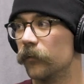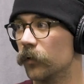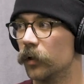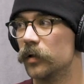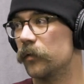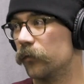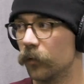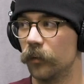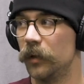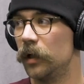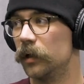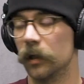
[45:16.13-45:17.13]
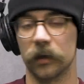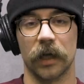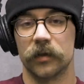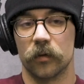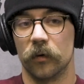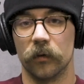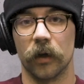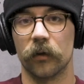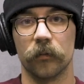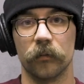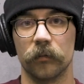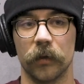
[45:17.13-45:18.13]
first before me, and like that's a whole
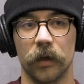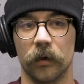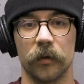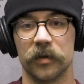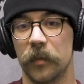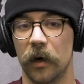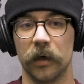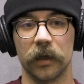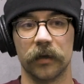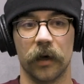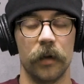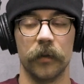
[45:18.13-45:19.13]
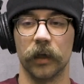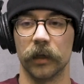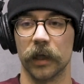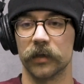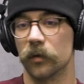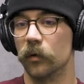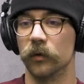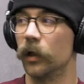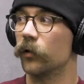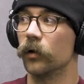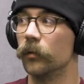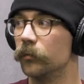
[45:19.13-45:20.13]
nother. You know, I was married at the time, and like that's a whole
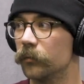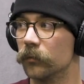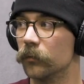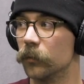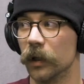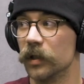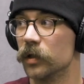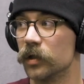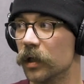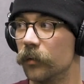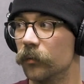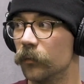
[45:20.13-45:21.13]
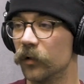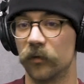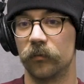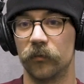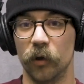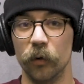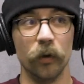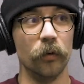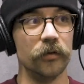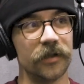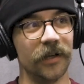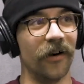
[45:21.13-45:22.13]
nother relationship with two
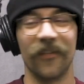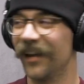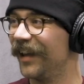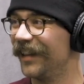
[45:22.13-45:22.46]
dudes. You know, you